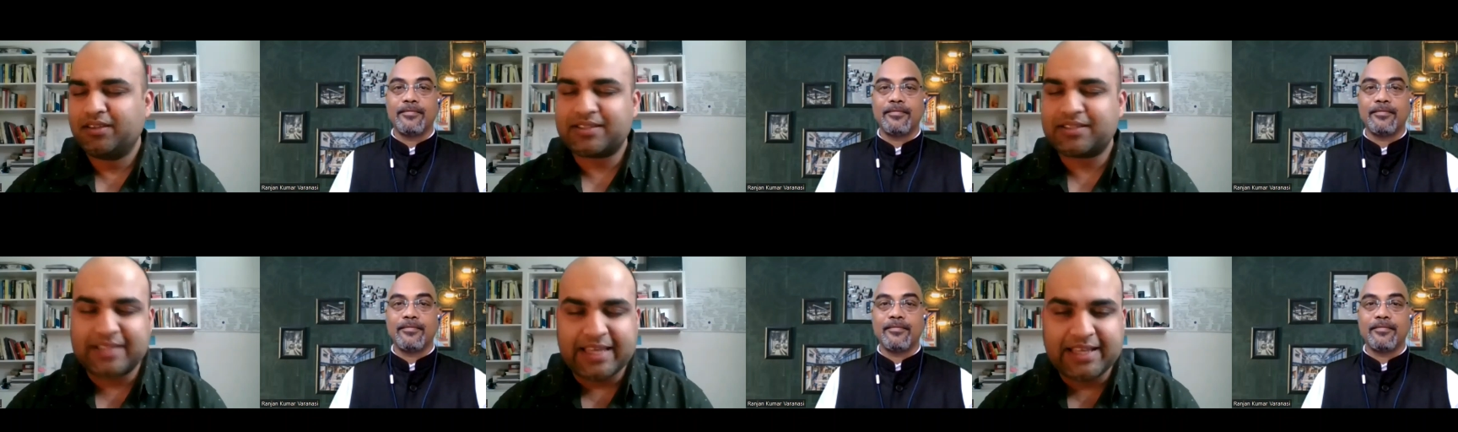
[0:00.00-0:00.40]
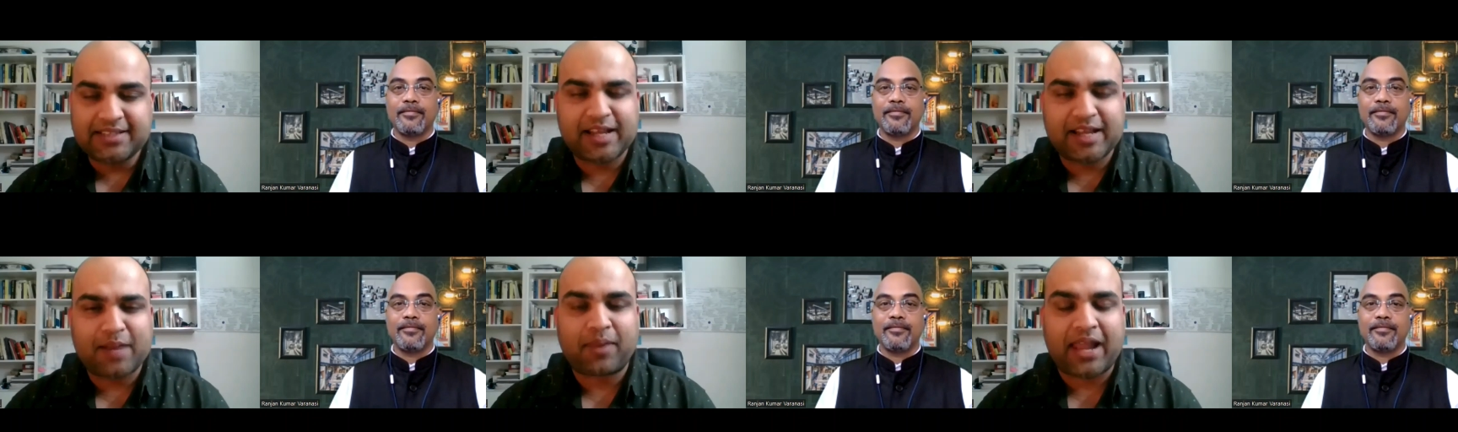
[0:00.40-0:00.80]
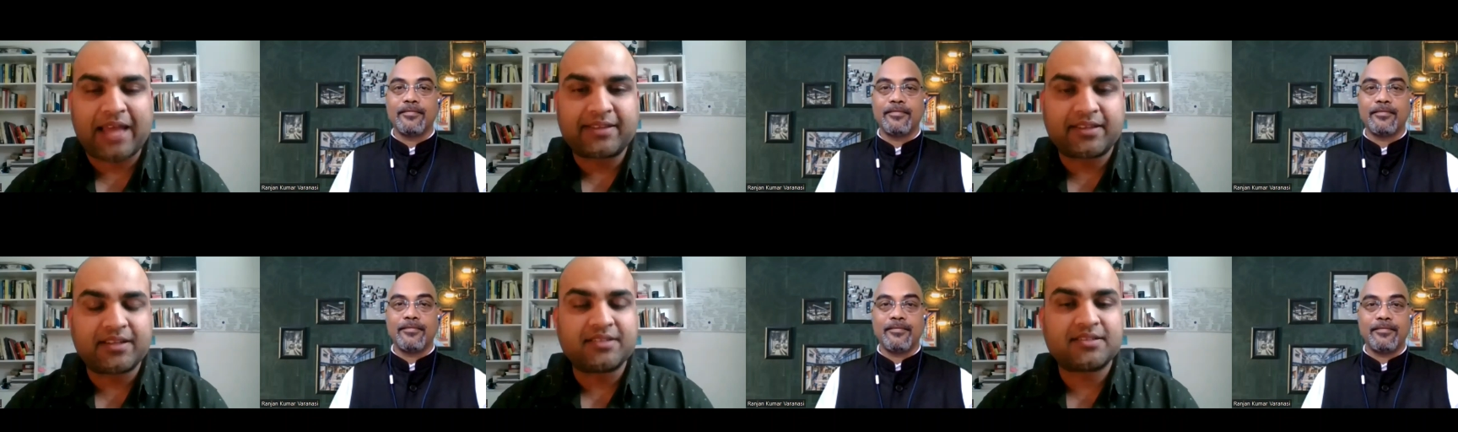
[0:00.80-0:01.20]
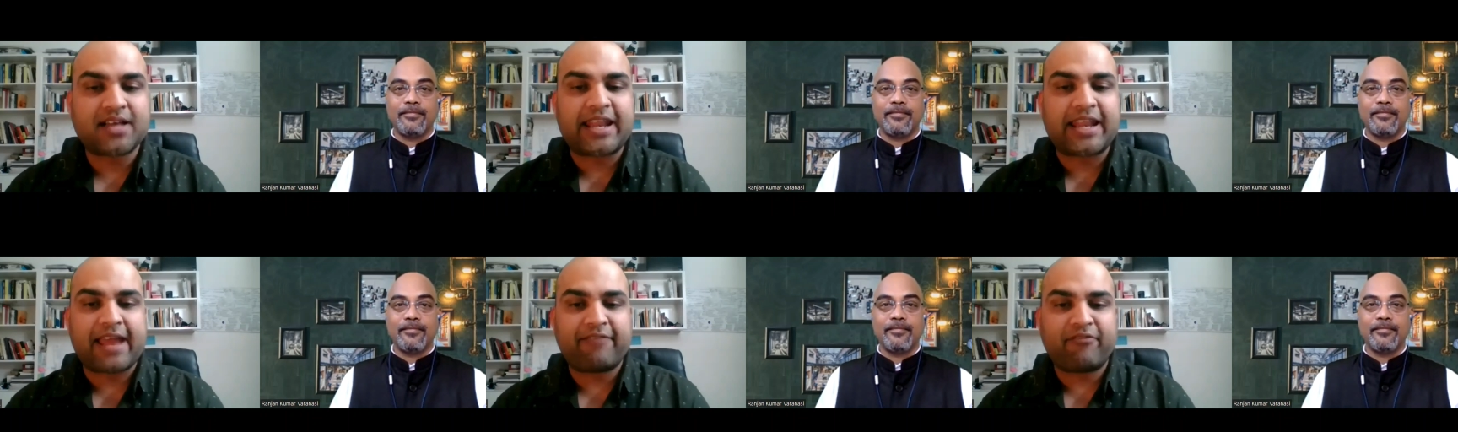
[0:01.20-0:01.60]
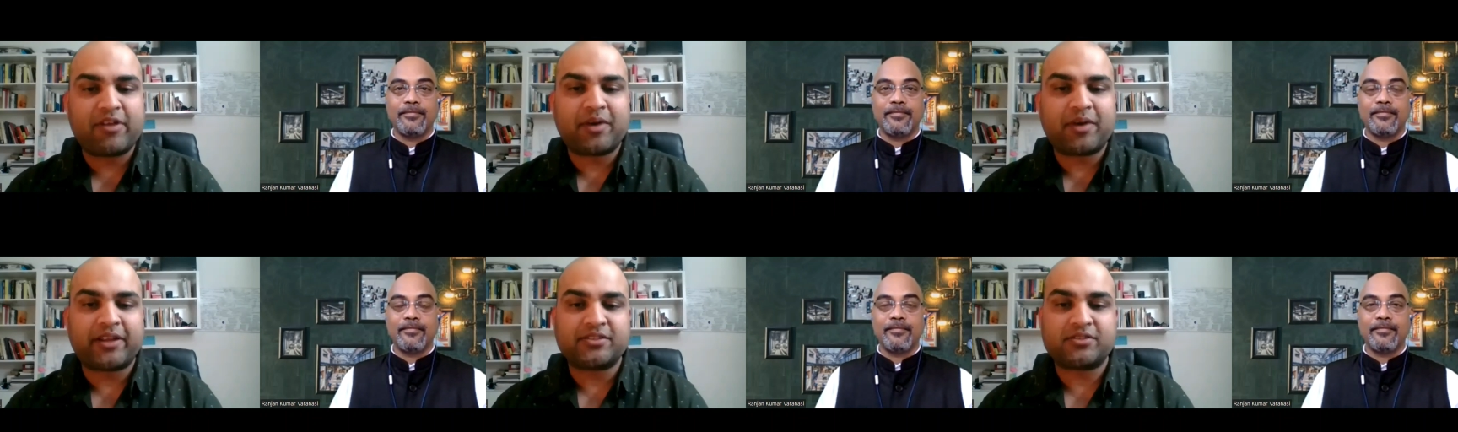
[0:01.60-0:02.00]
Speaker 1: The seeds that are planted inside
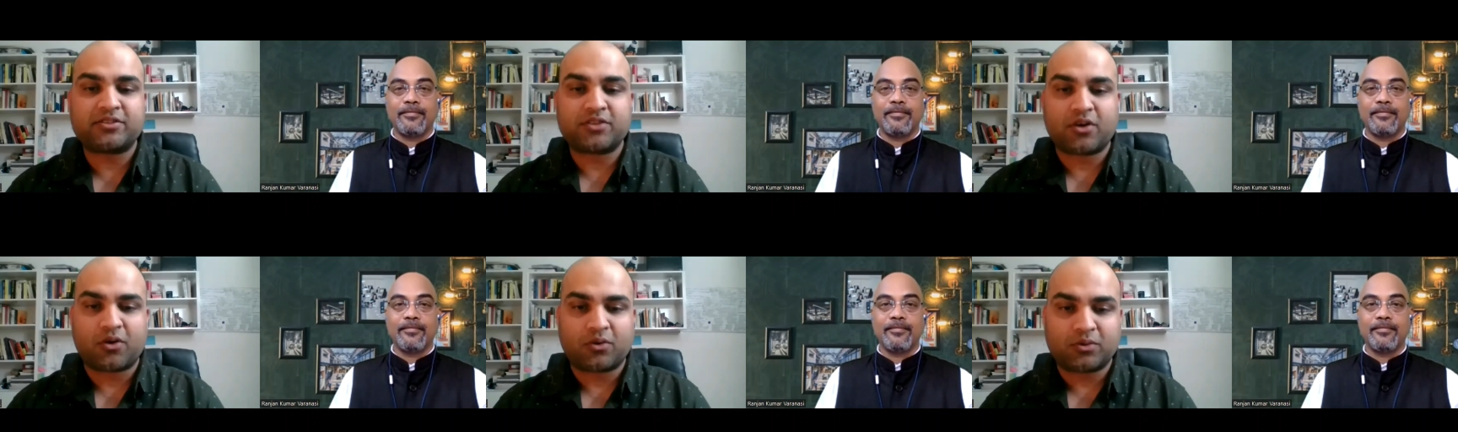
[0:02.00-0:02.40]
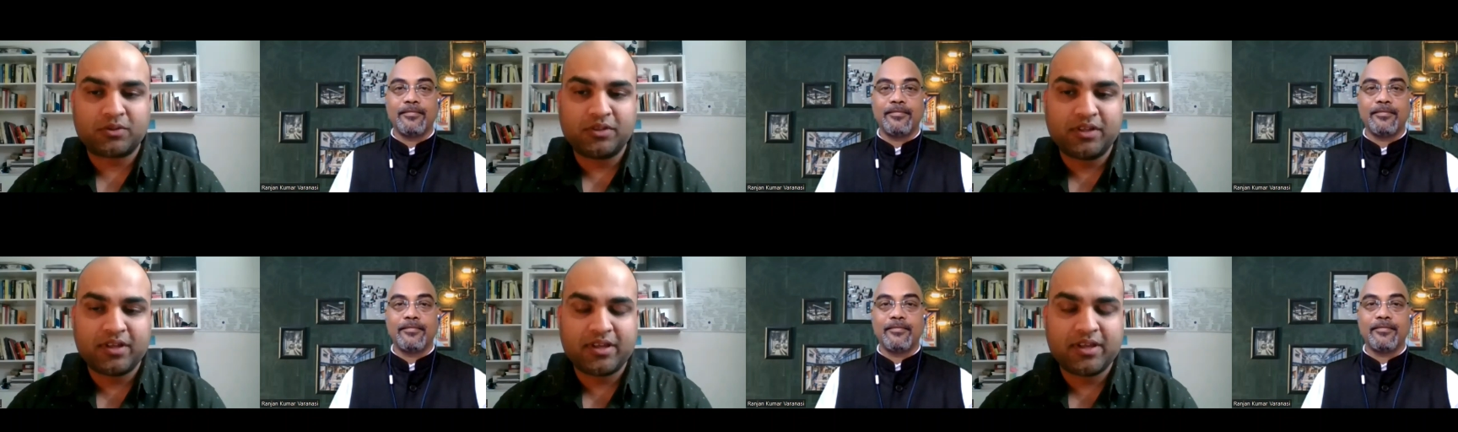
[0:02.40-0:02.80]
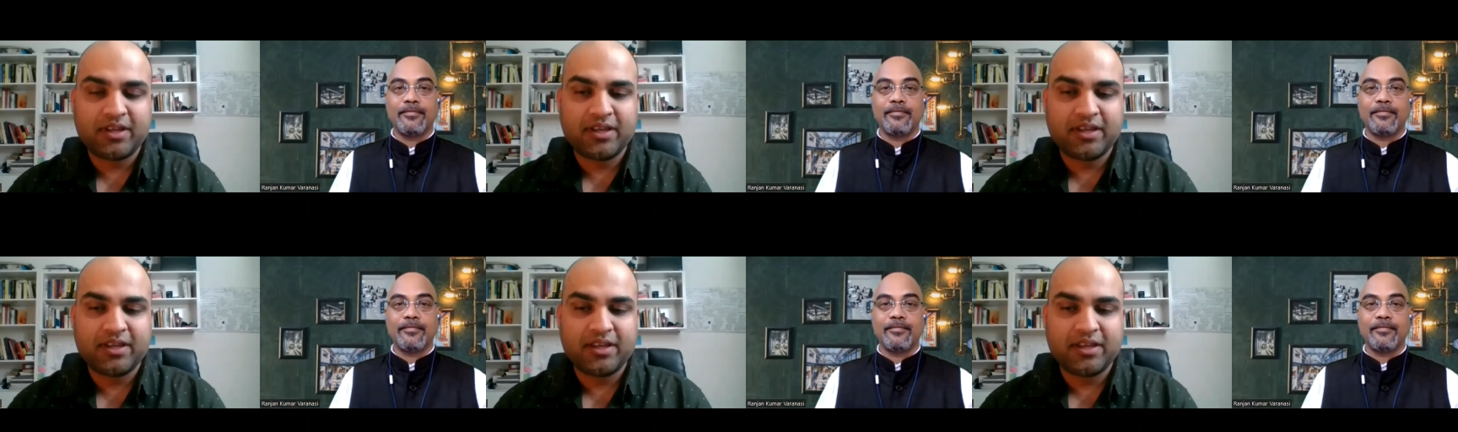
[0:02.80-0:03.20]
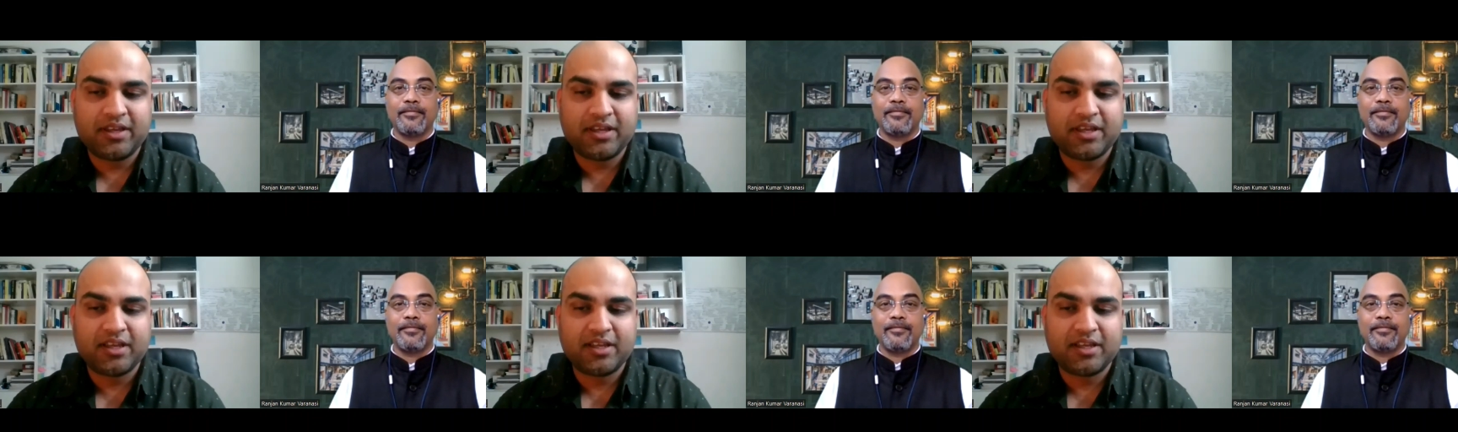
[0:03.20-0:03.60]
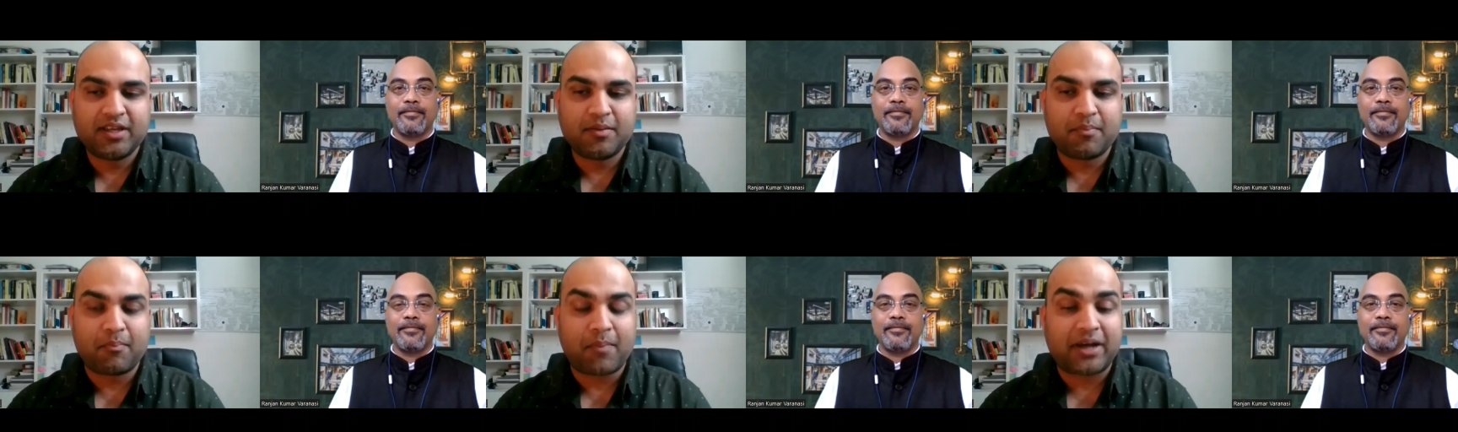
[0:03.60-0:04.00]
everybody's soul
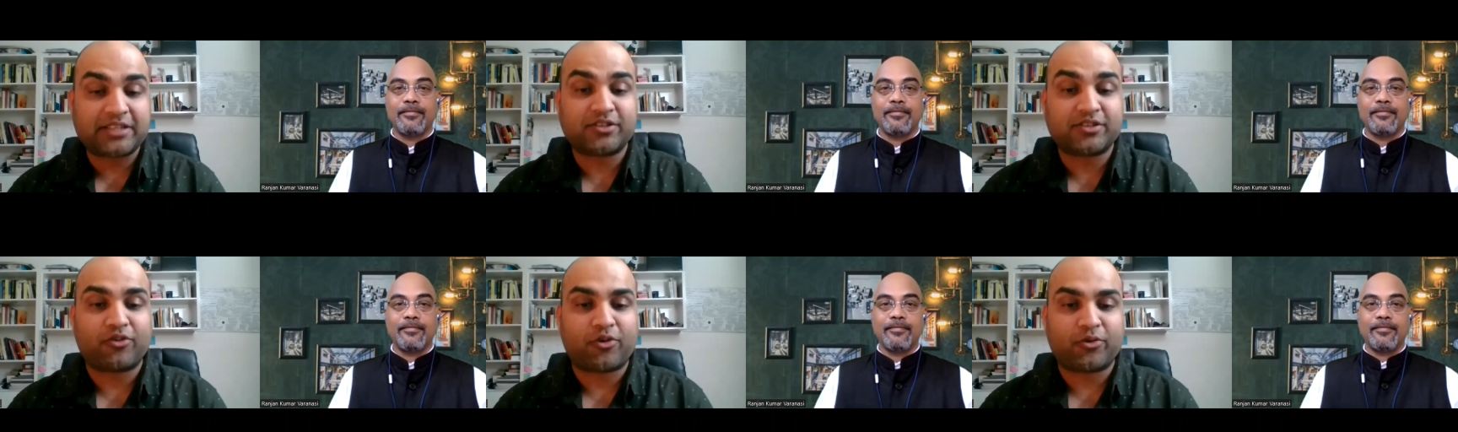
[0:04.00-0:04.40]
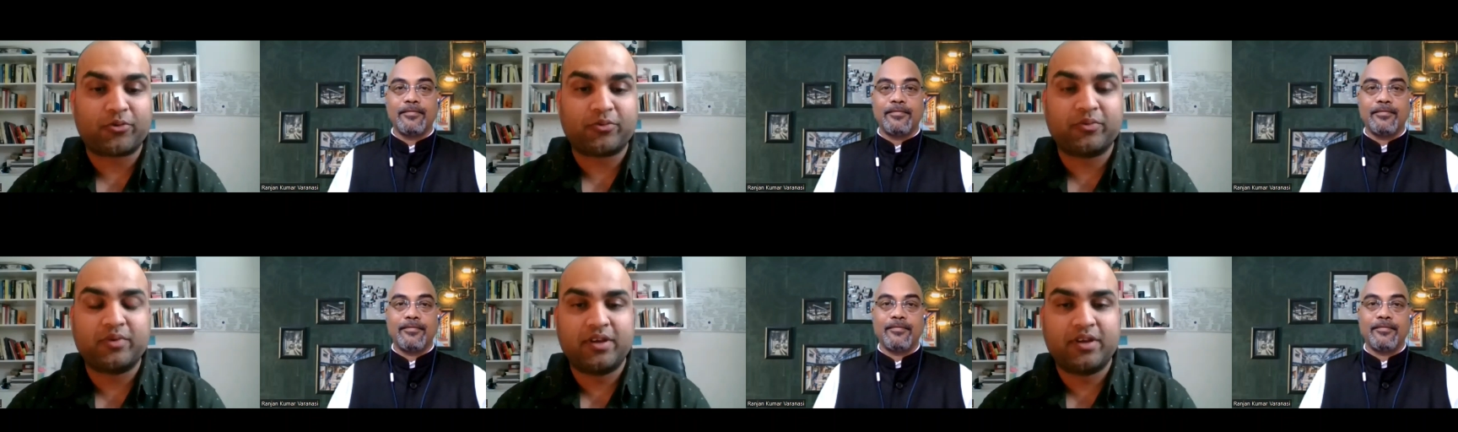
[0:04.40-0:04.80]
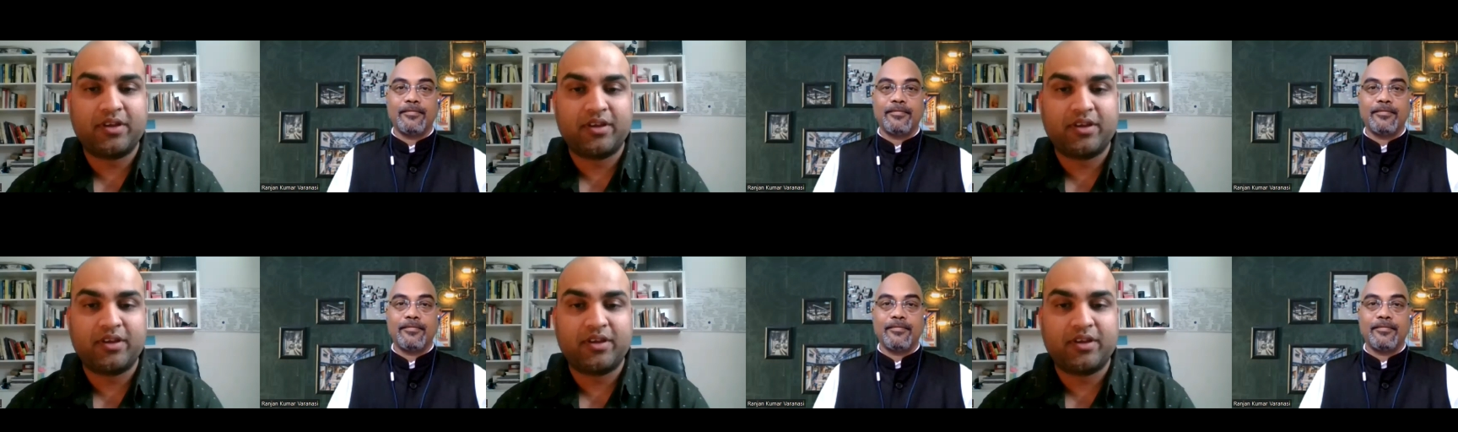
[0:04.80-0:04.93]
must grow.